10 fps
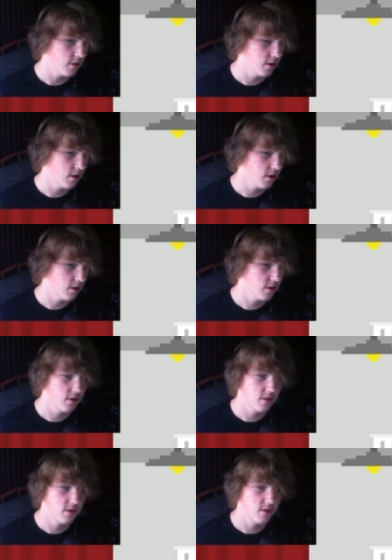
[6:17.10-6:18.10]
Uh,
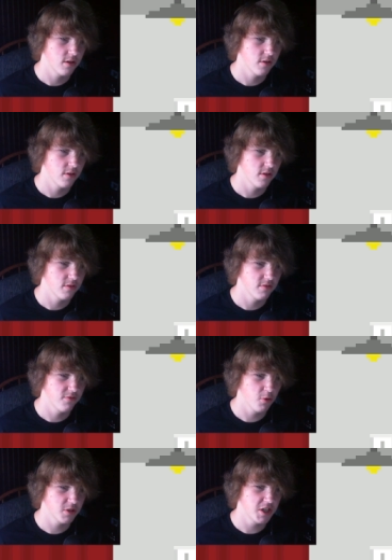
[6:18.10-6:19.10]

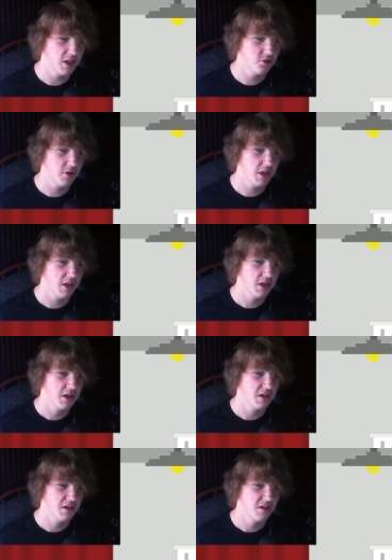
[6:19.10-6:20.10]
forced entry?
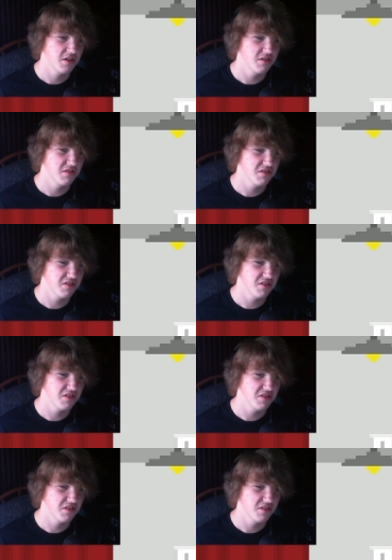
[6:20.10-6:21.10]

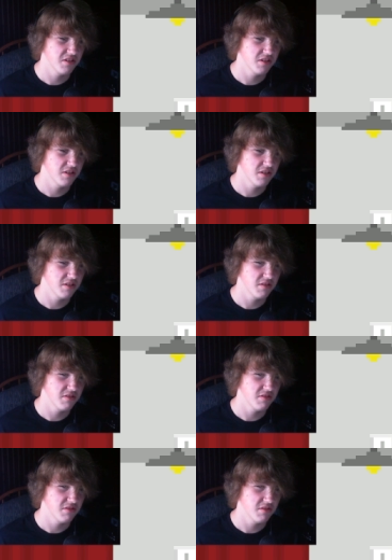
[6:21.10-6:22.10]
Uh,
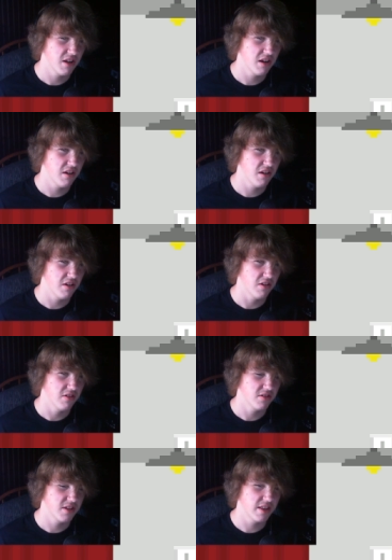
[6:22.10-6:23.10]
I don't know.
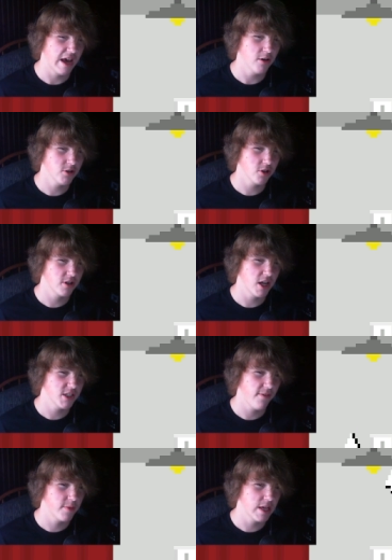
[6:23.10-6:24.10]
Did the house look nice
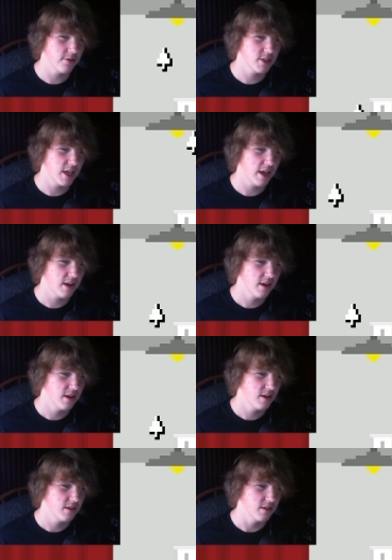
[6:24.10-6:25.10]
from the outside?
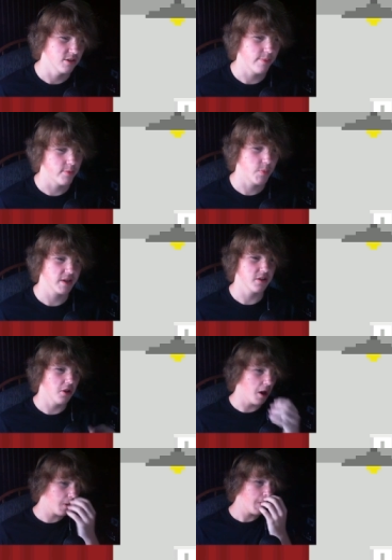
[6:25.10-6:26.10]
Hmm, maybe pick the
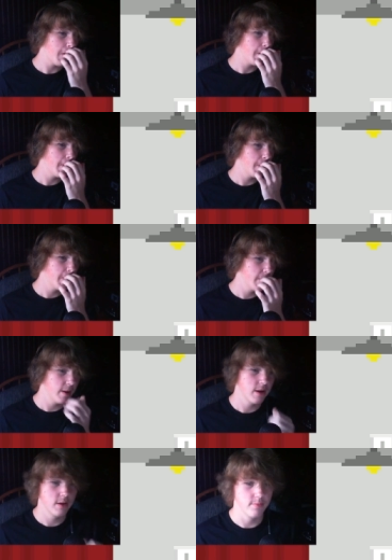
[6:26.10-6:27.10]
lock.
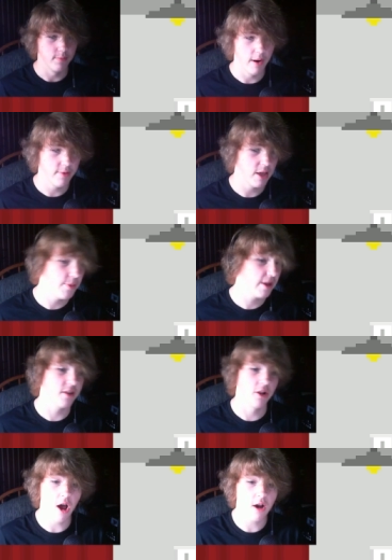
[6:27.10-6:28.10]
Maybe they picked
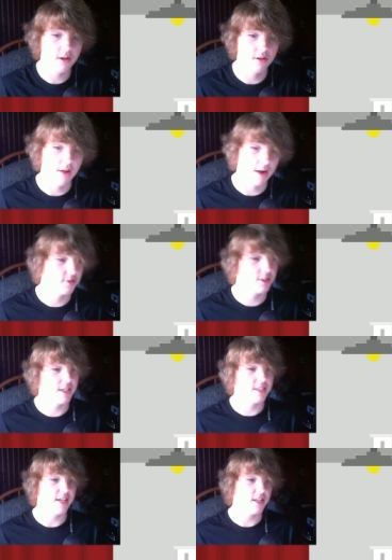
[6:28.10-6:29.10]
the lock? I don't see
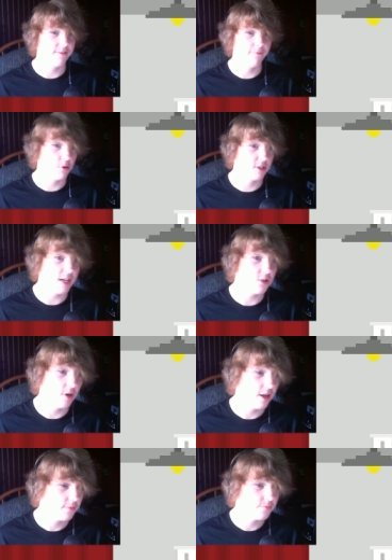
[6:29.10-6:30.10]
any signs of forced entry.